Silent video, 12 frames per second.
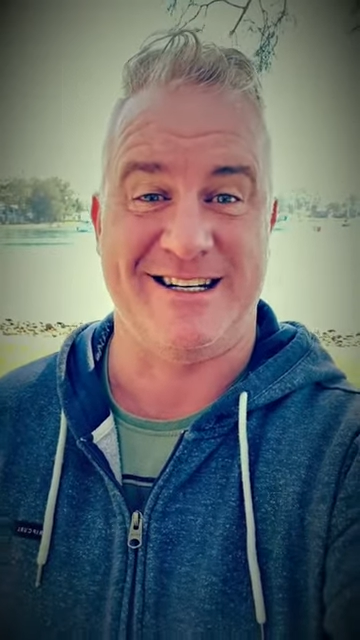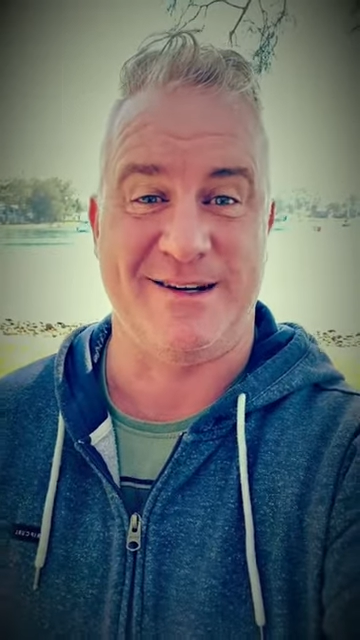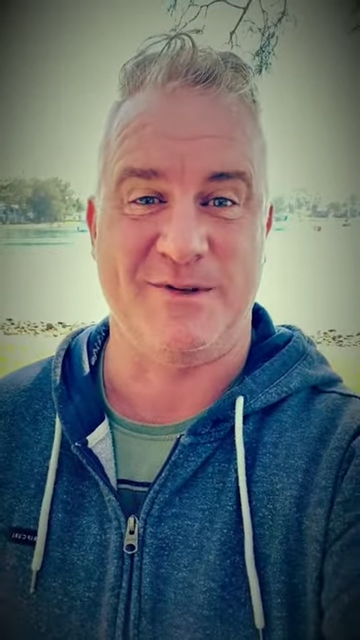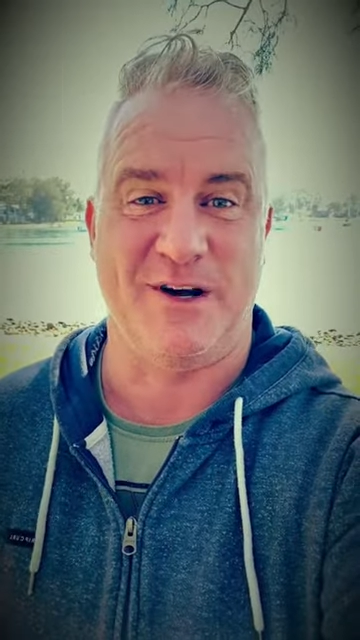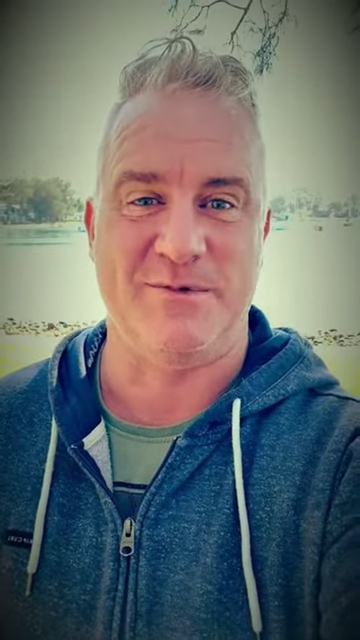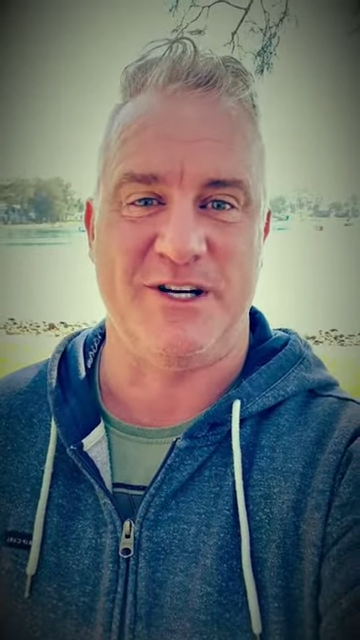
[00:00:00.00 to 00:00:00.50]

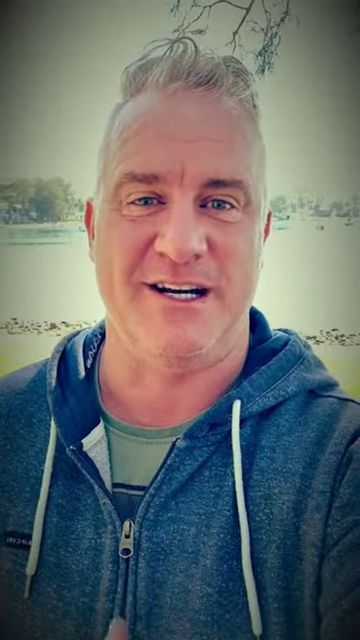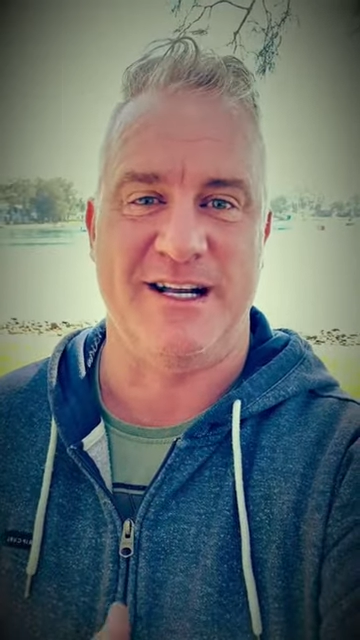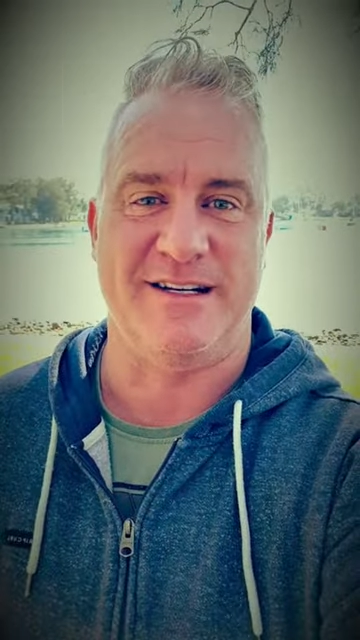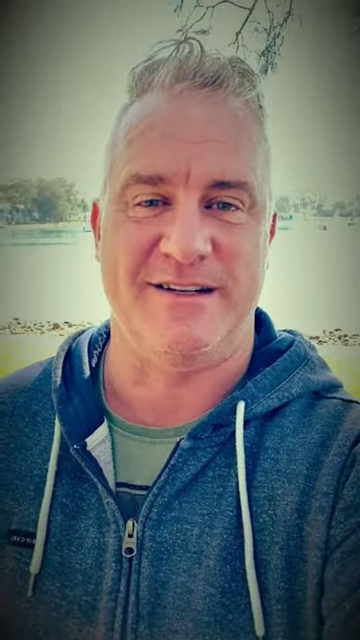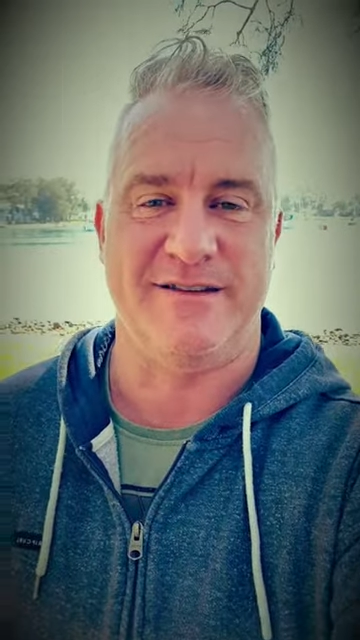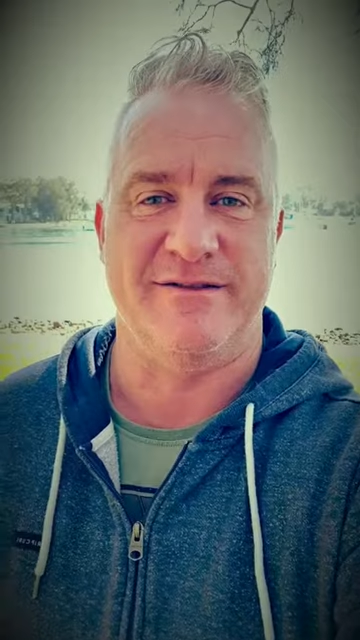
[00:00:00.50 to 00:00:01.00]
Sometimes you
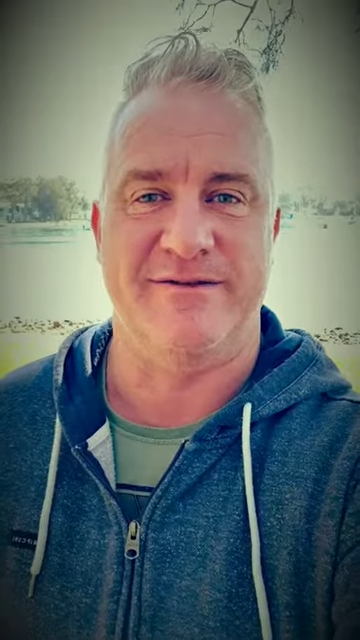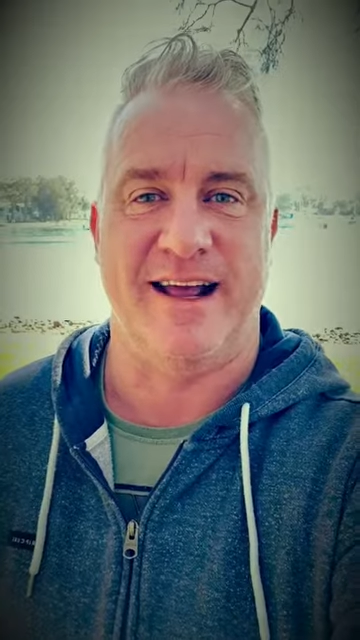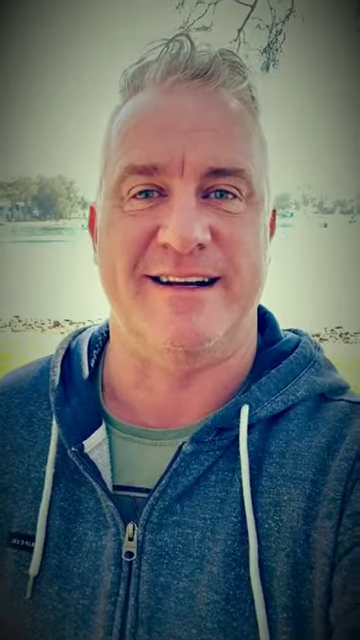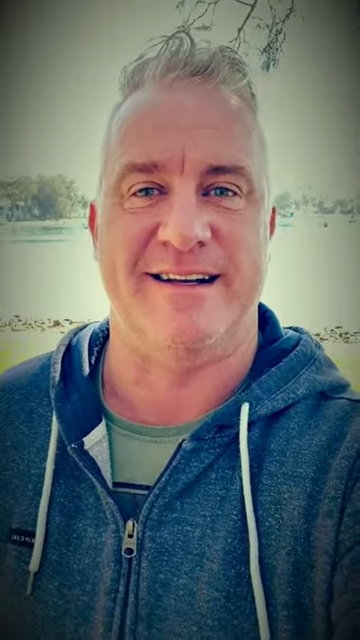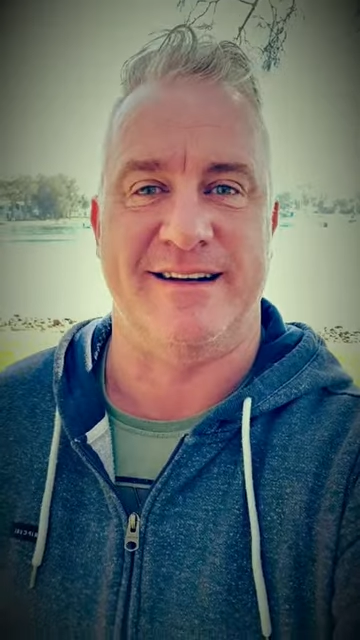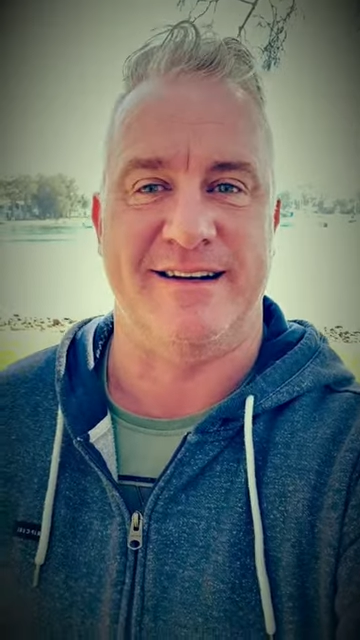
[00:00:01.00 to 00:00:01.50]
need to
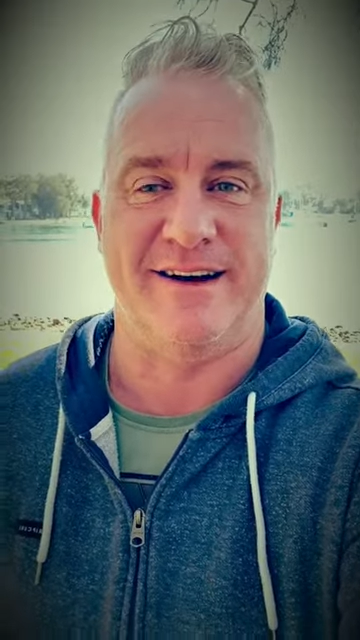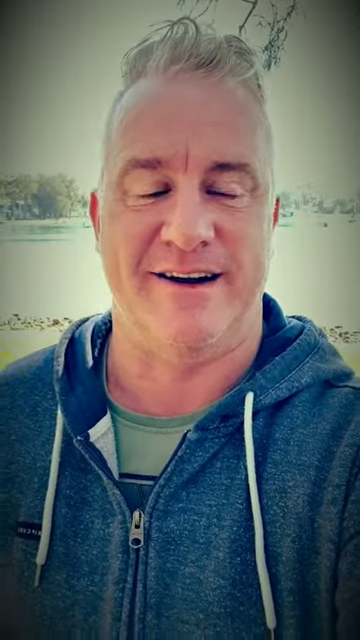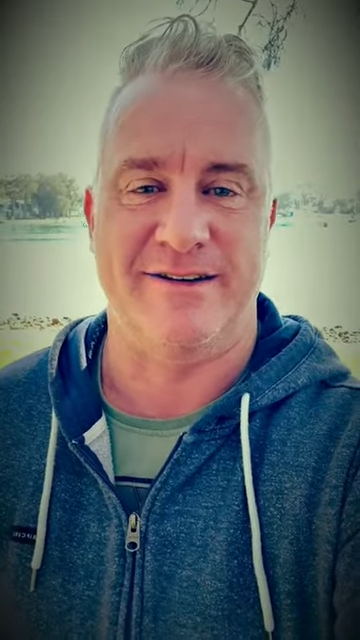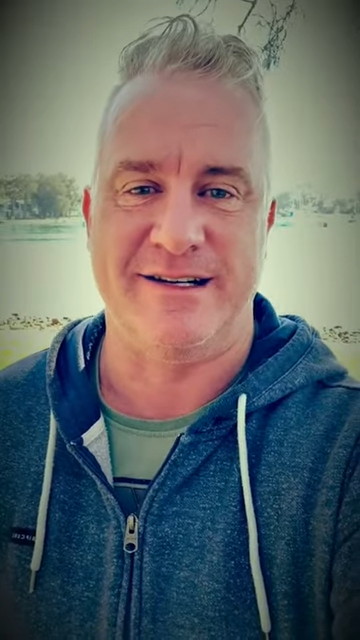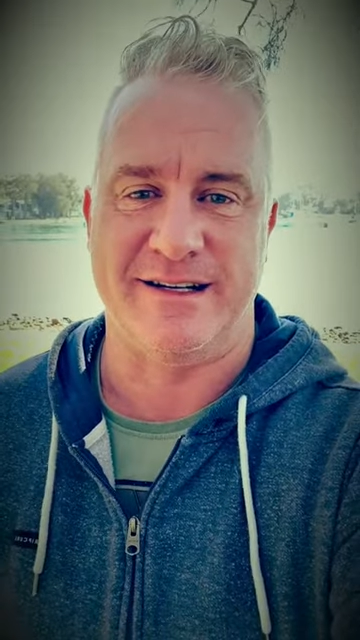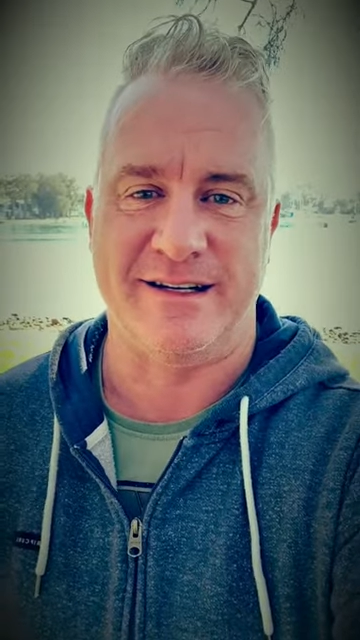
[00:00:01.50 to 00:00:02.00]
vent it, you
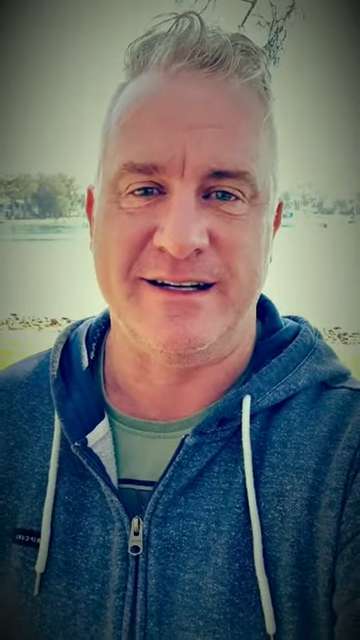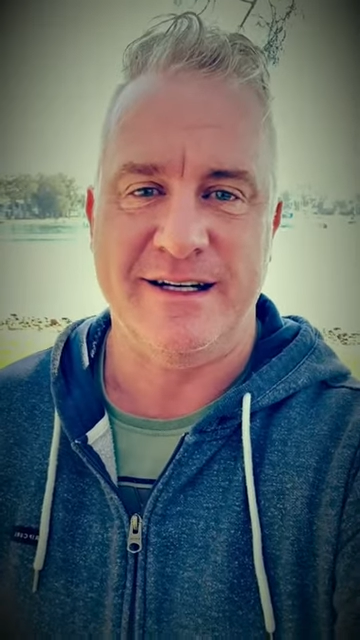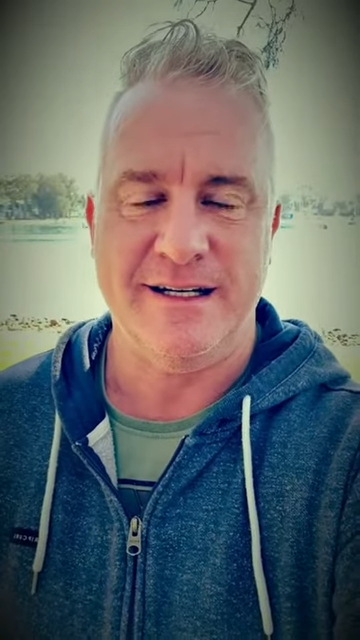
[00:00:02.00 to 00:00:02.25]
know, to